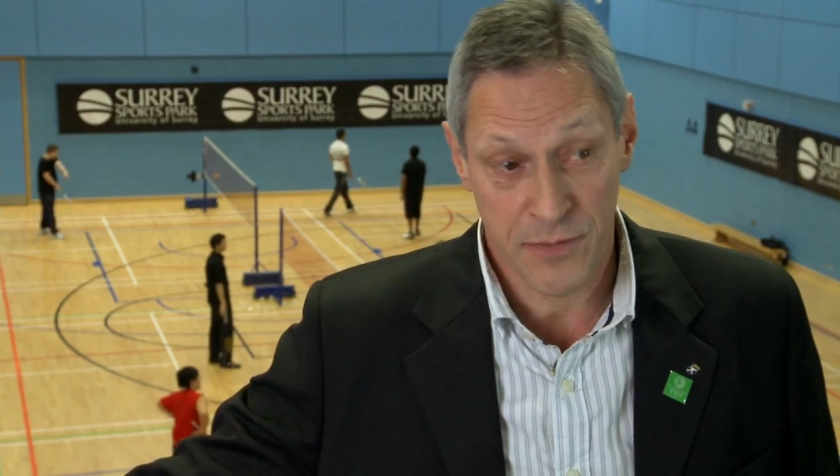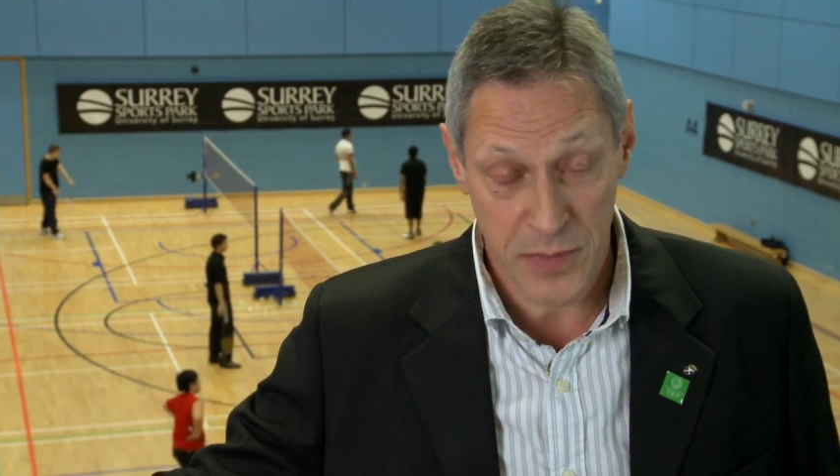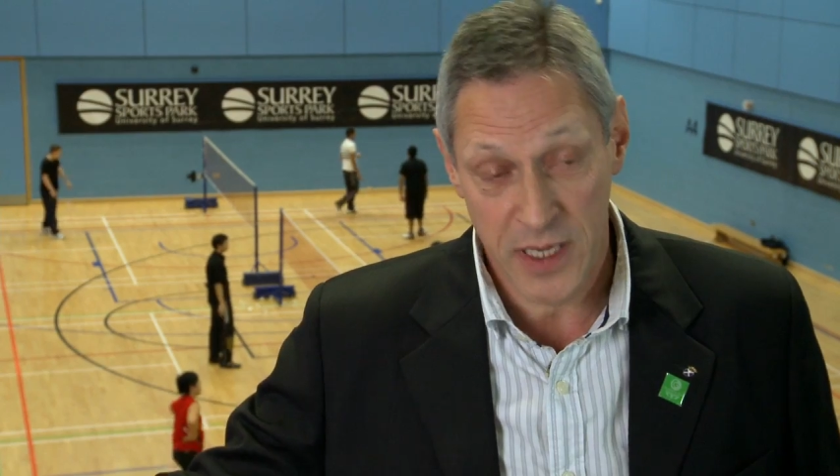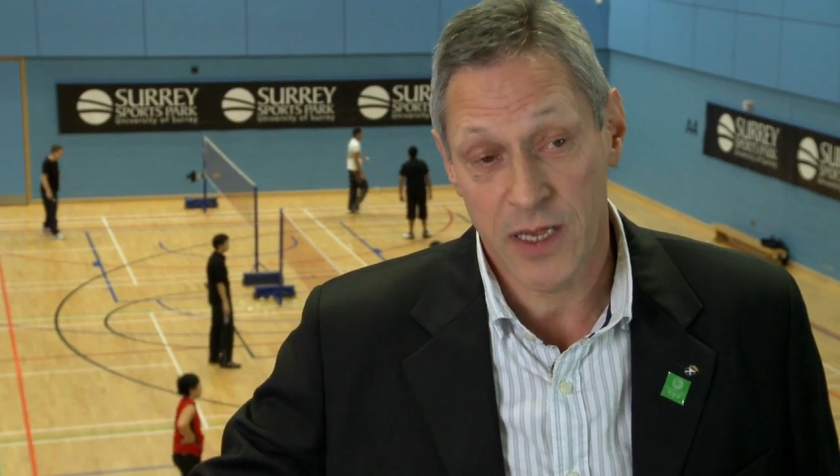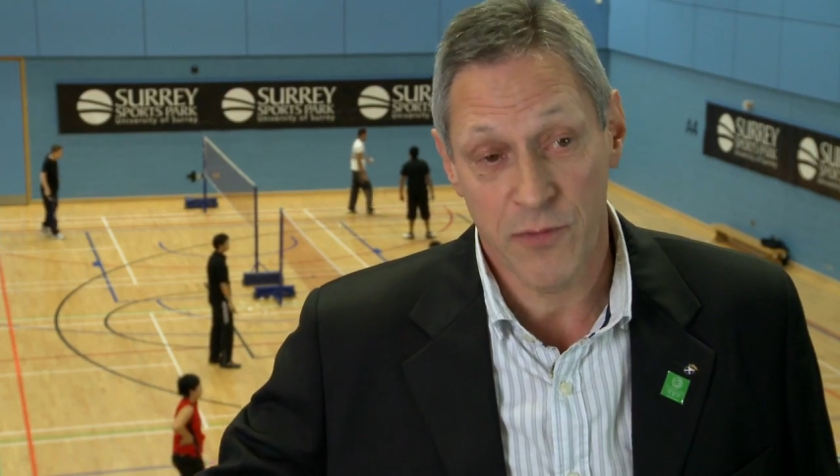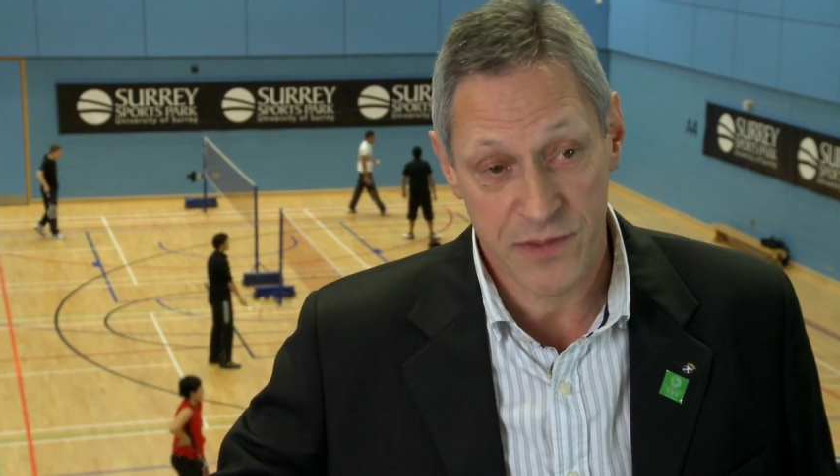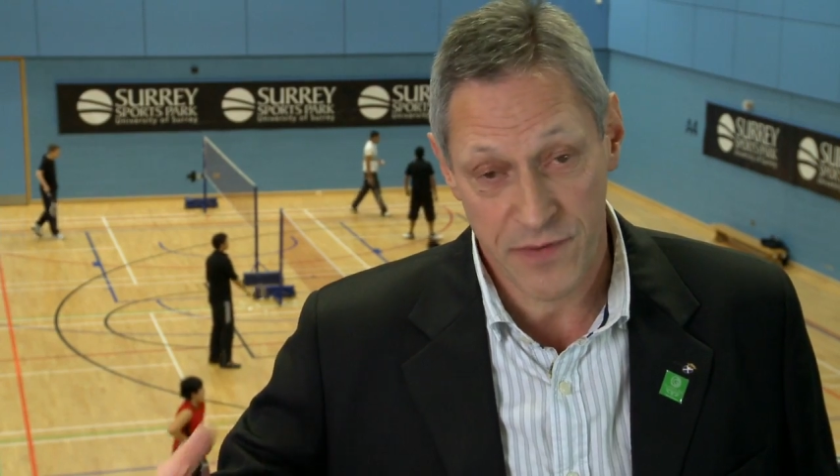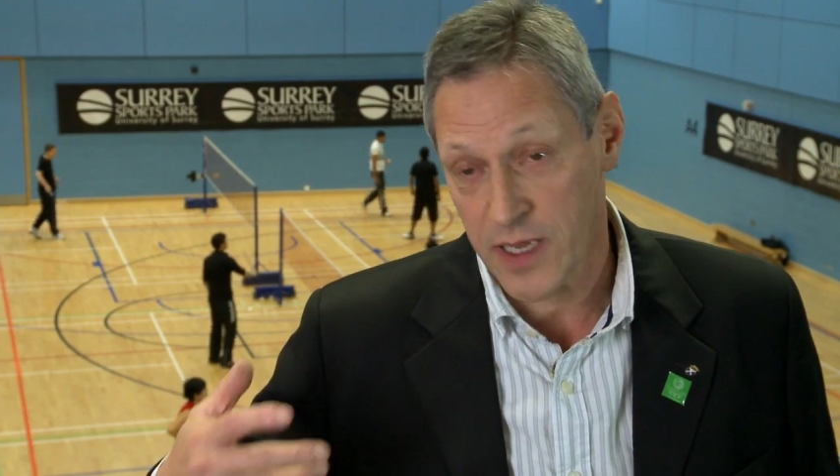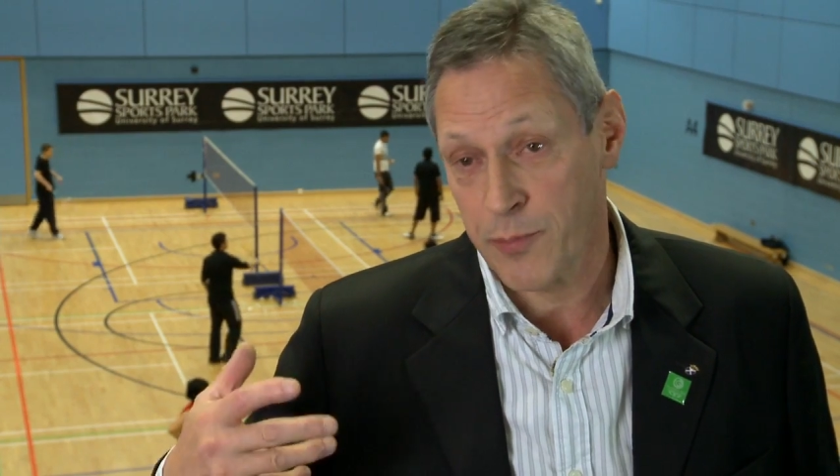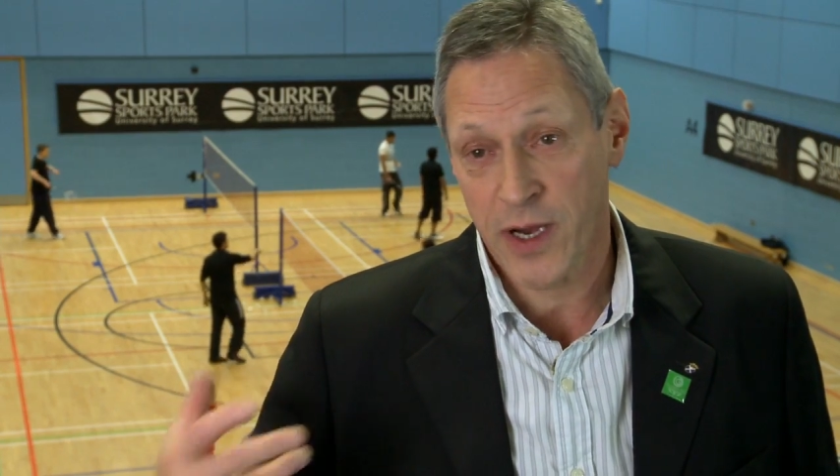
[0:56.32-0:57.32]
For me, it was
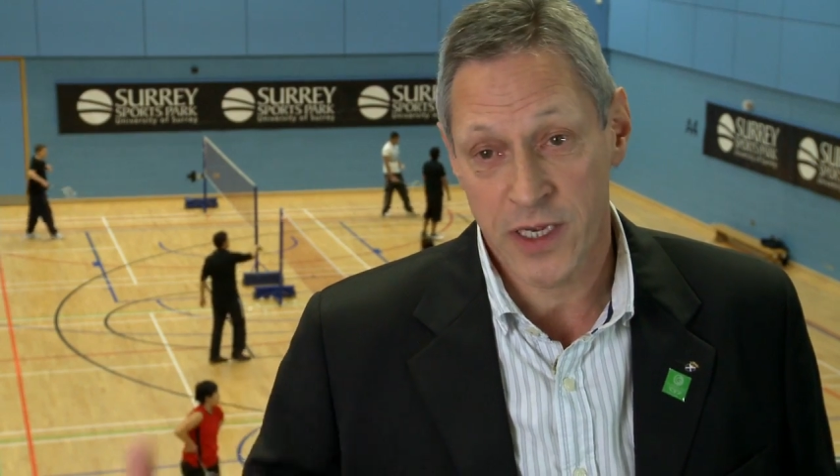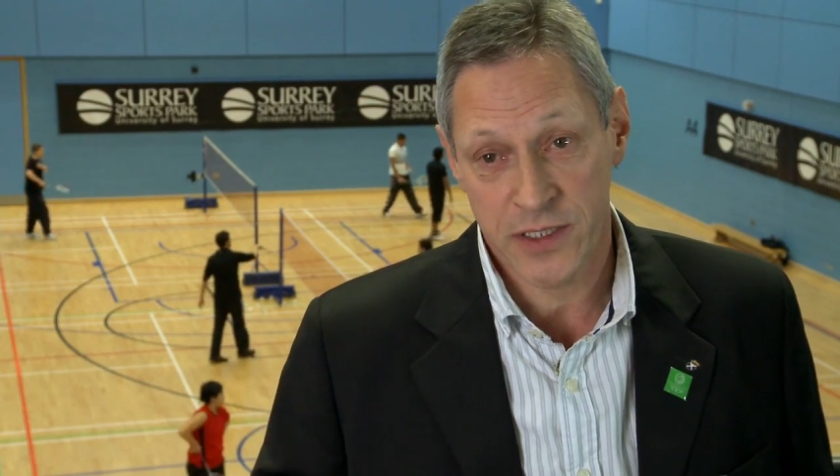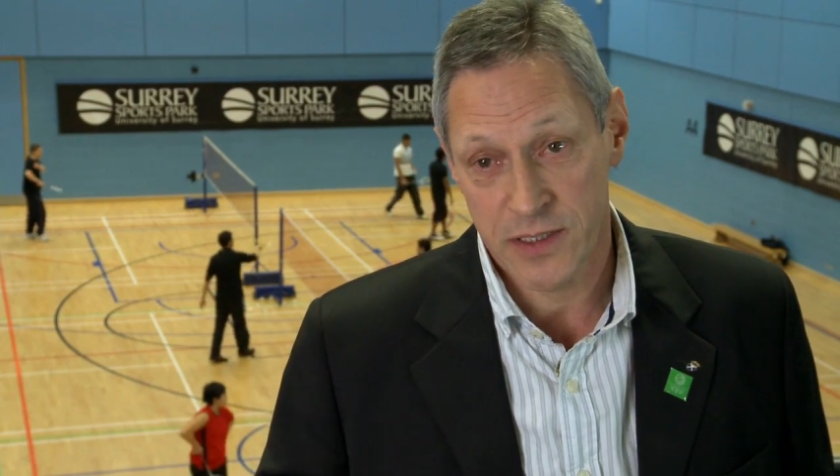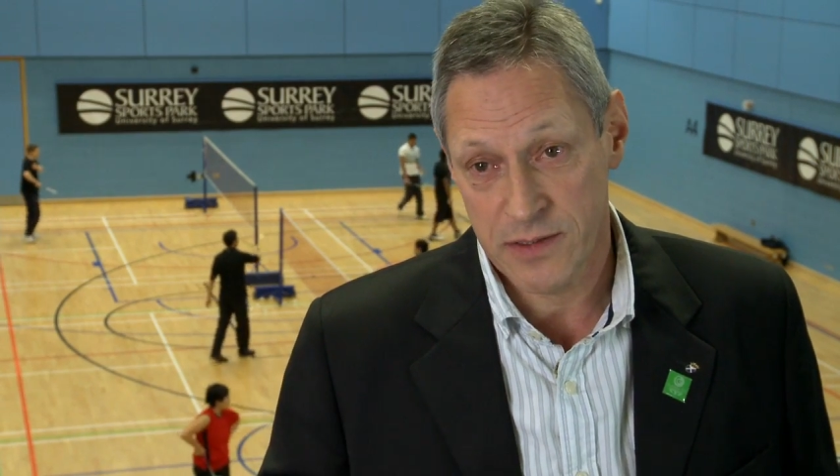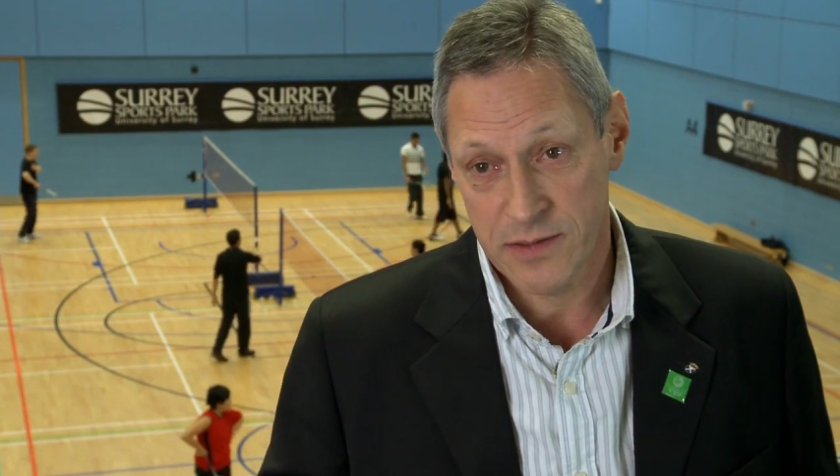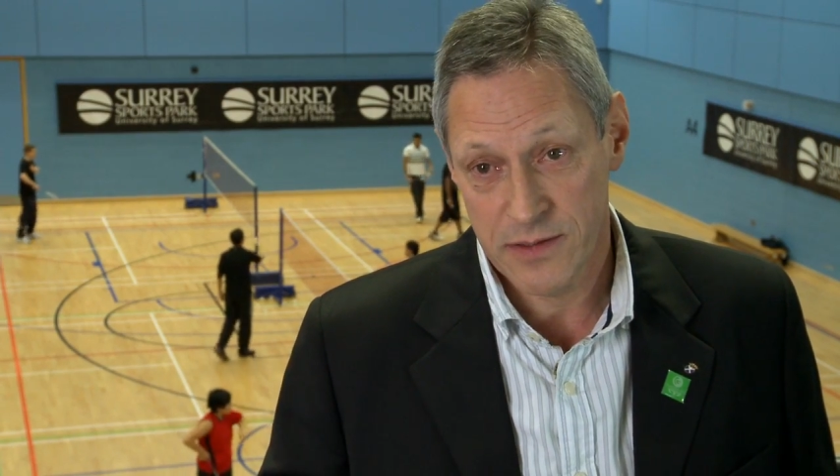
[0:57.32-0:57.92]
very passionate.